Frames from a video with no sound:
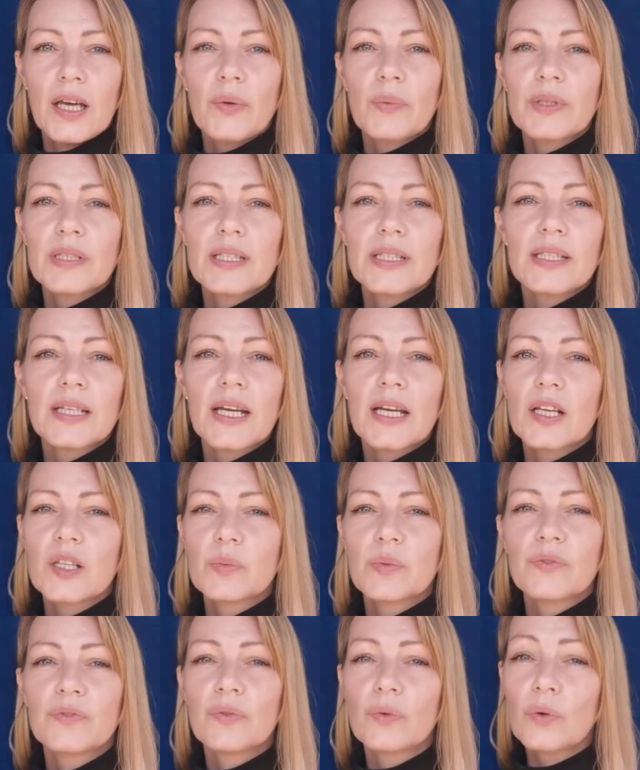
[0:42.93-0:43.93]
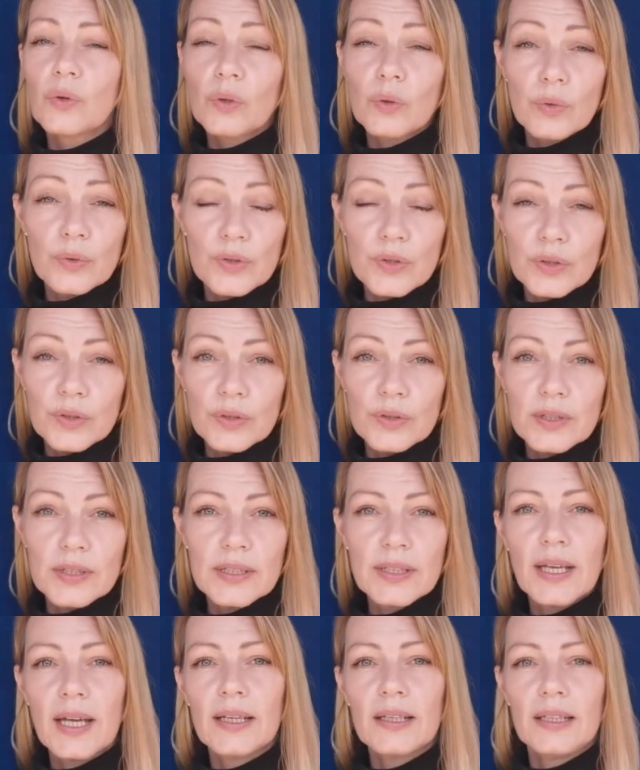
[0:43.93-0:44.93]
It was the days before
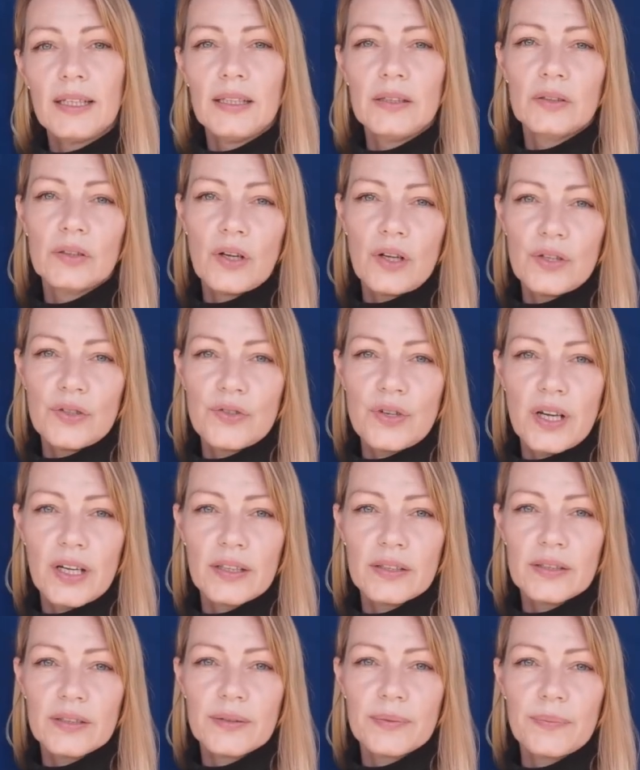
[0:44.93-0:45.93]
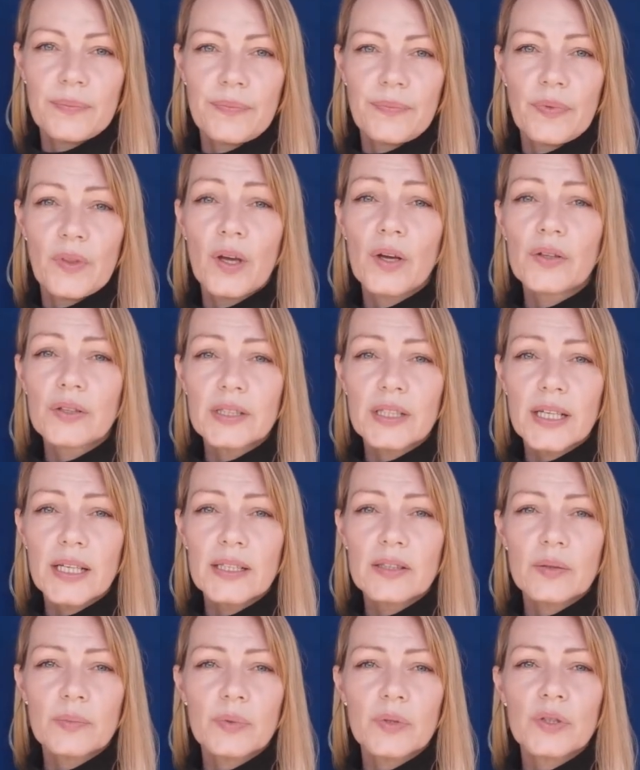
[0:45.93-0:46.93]
lawsuits and legal contracts. Those
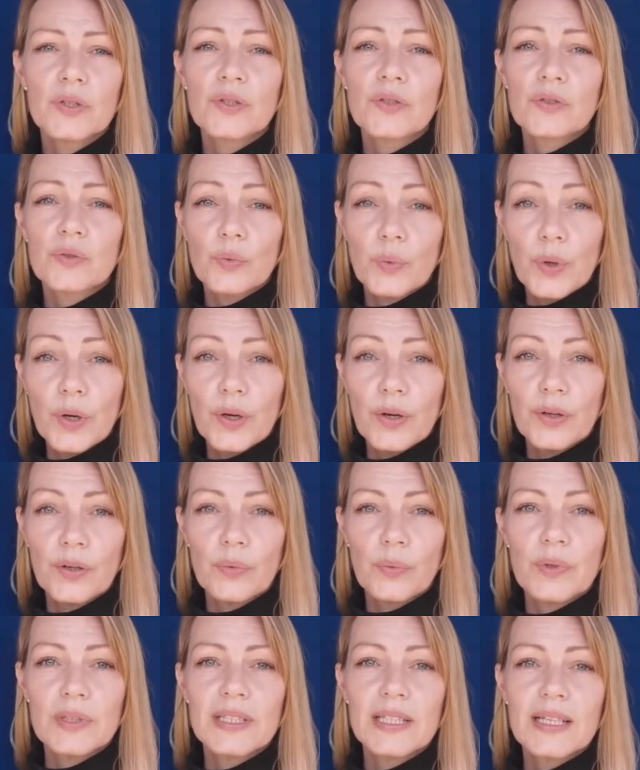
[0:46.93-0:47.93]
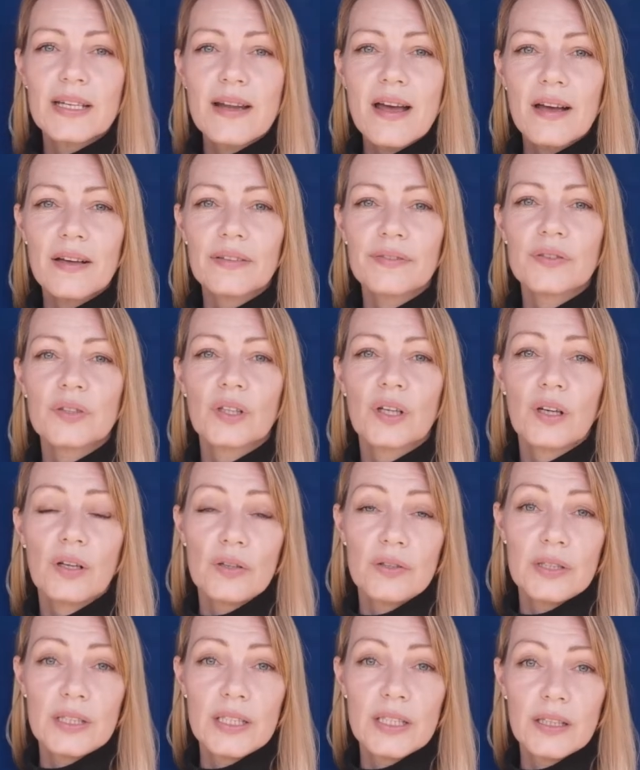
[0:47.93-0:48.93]
days a person's word was enough to
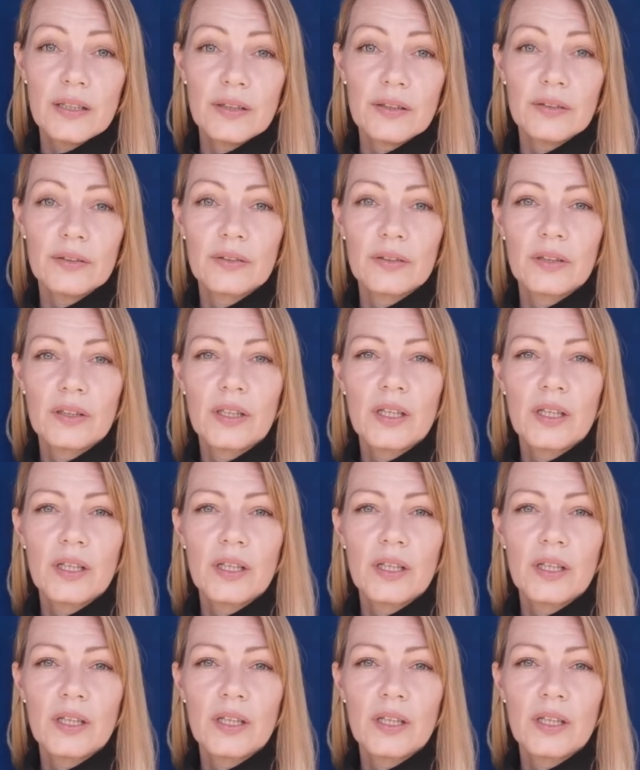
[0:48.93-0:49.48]
close a deal.